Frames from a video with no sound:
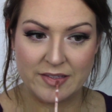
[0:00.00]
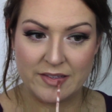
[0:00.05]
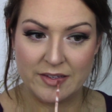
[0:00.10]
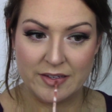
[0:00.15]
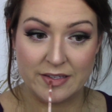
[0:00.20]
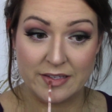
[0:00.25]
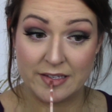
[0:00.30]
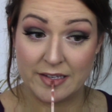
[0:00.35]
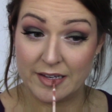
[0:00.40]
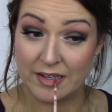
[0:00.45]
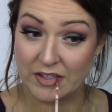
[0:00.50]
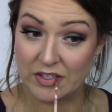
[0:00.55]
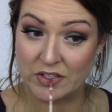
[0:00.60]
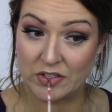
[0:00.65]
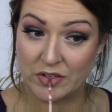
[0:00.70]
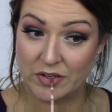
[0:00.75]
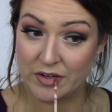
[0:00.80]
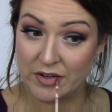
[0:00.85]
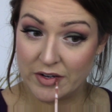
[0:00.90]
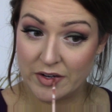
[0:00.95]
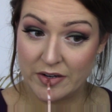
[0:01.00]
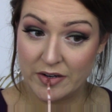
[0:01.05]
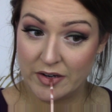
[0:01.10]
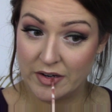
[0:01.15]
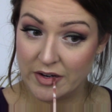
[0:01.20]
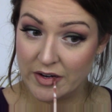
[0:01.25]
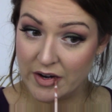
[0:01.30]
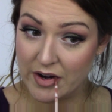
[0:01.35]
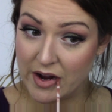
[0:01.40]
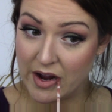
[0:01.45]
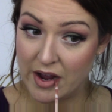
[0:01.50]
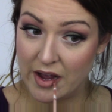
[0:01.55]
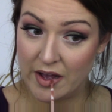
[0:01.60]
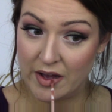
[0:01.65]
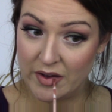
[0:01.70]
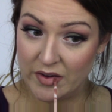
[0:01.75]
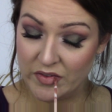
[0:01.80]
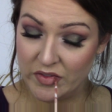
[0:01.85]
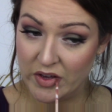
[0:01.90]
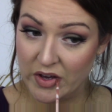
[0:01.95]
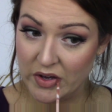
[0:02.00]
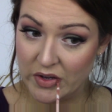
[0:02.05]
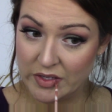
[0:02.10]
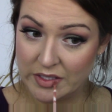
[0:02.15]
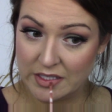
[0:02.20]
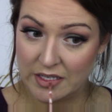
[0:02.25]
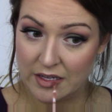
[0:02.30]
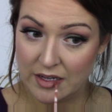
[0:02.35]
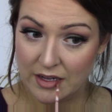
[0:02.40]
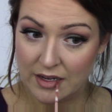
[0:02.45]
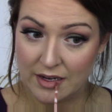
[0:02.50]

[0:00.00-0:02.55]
the texture of those.